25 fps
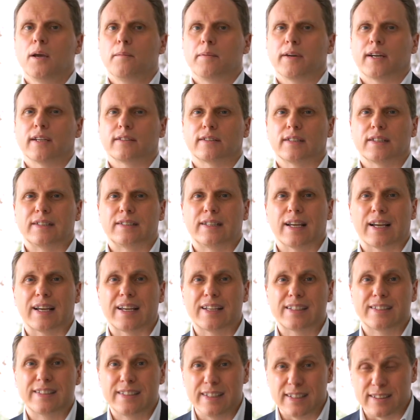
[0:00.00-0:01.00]
because it
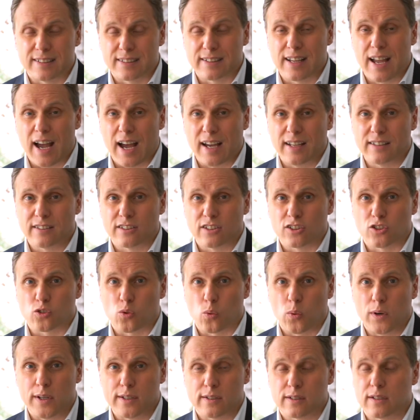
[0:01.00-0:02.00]
disguises
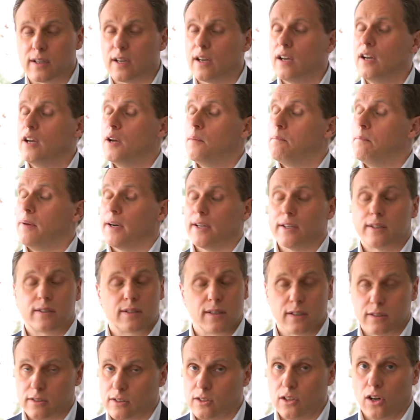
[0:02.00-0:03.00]
risk, but it
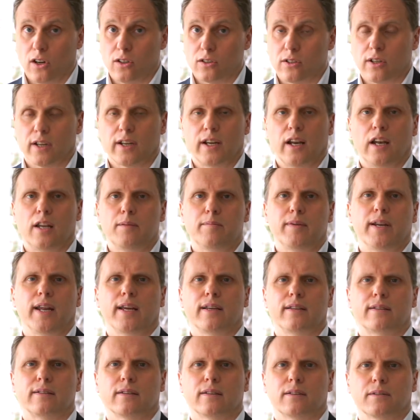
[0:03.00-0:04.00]
does not
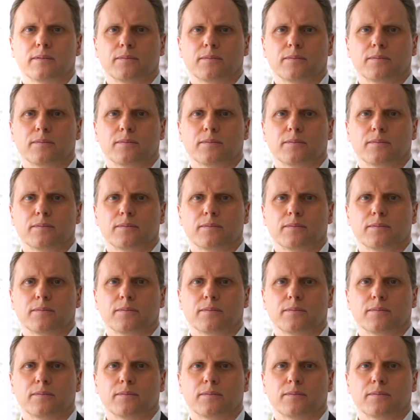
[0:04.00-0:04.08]
eliminate it.